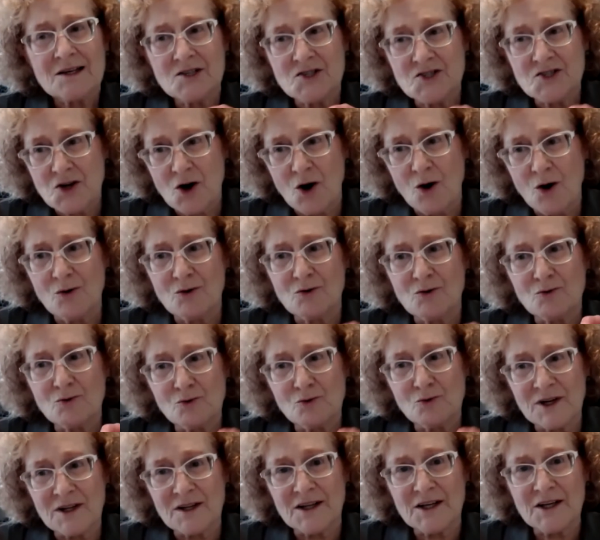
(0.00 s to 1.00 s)
don't
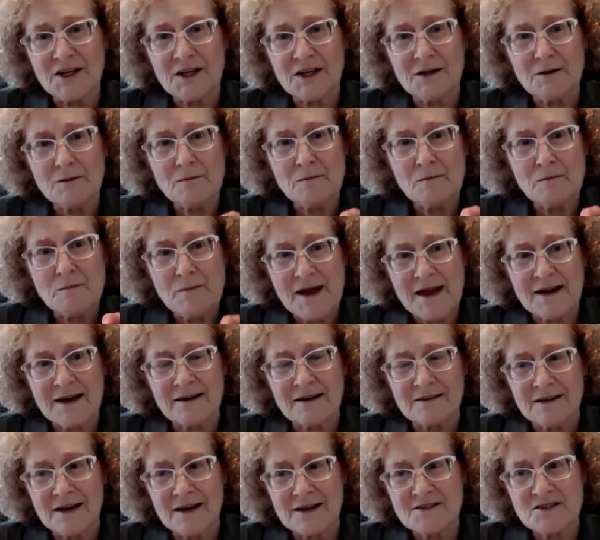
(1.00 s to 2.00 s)
really make
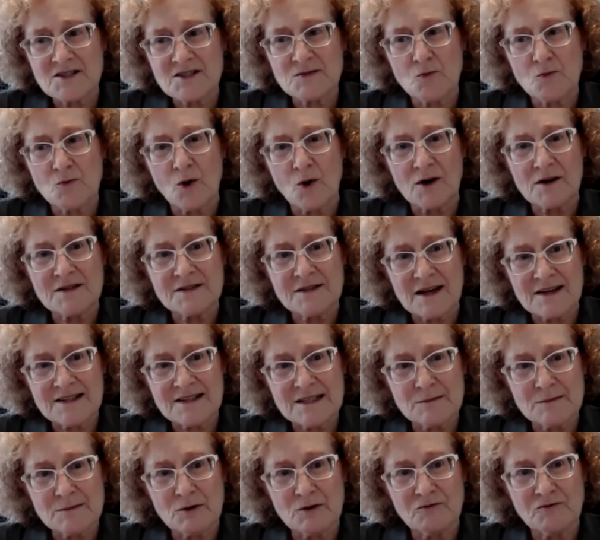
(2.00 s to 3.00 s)
elections more
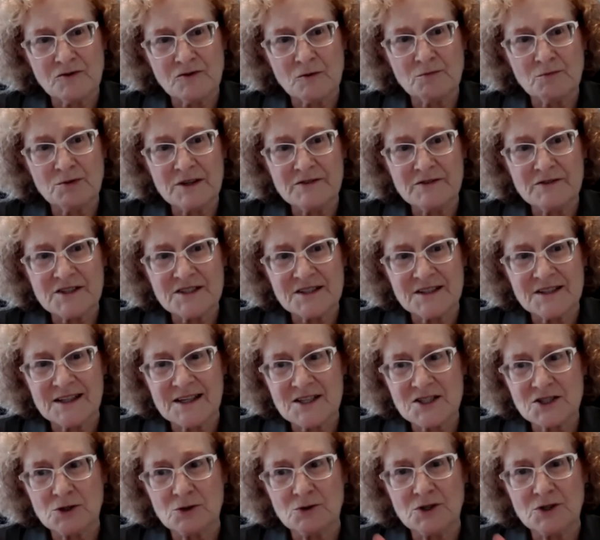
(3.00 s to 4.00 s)
accessible for previously
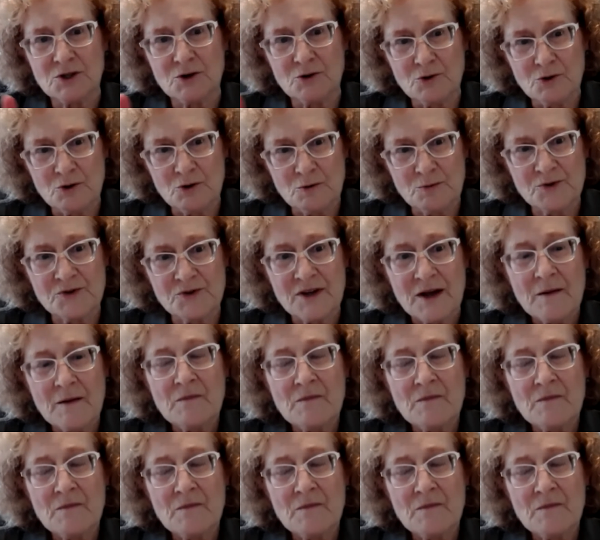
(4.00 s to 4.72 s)
excluded groups.